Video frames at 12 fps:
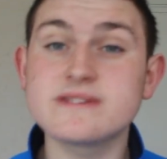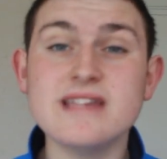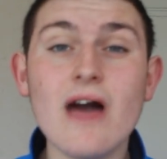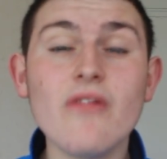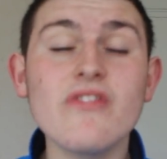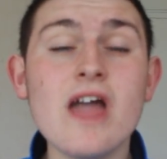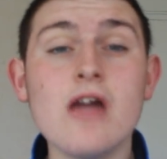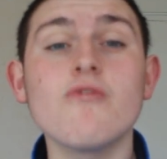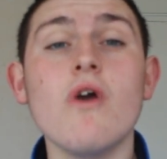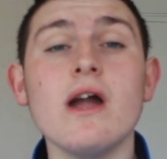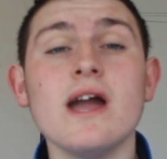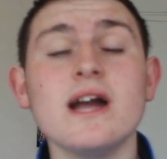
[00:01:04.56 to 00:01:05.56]
it was down their
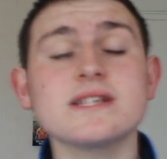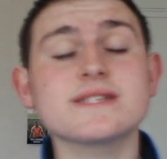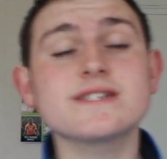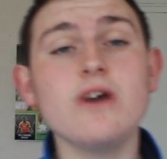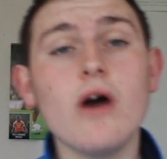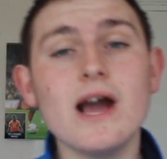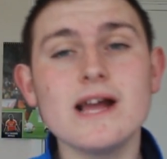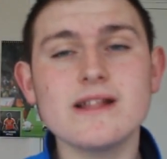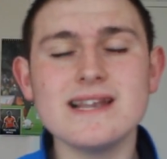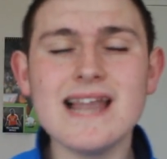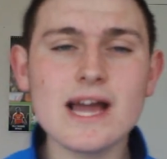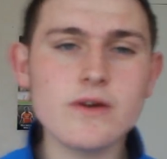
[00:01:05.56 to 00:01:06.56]
right hand
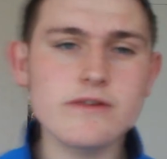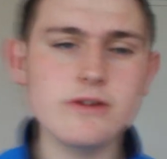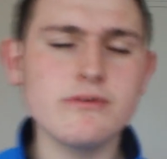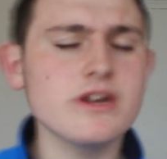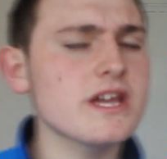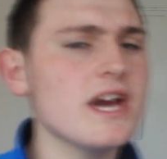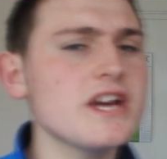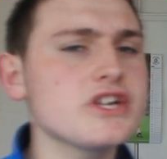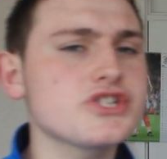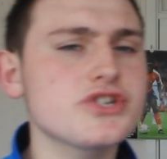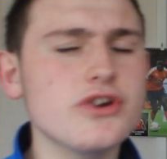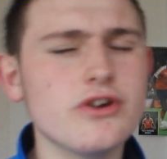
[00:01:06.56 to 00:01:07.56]
side. Lack of
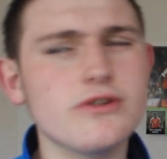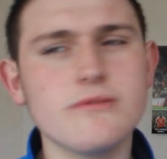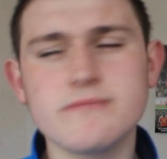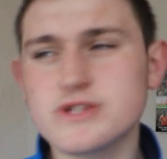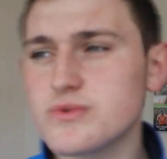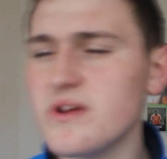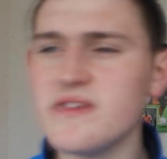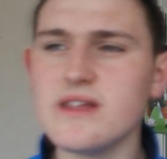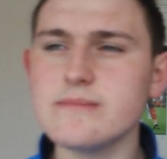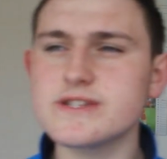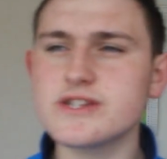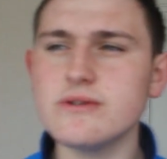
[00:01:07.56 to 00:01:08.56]
communication between
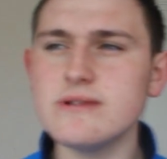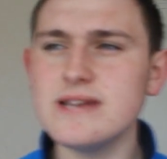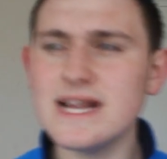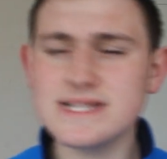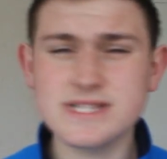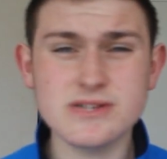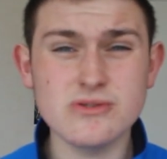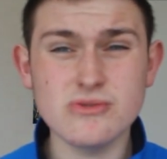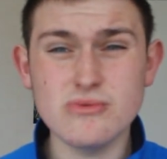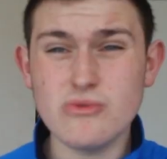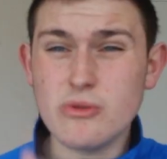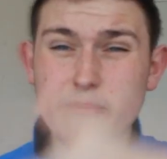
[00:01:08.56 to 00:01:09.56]
them two led
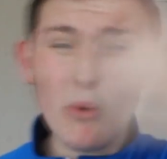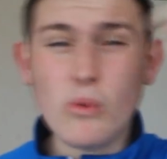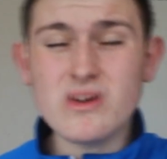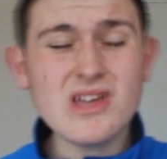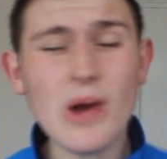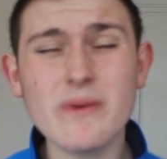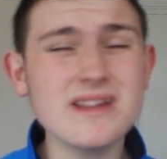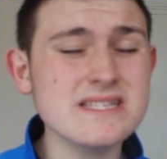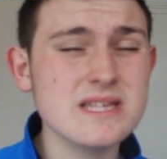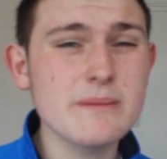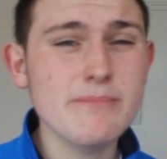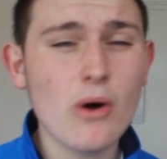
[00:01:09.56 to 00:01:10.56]
to the ball going into the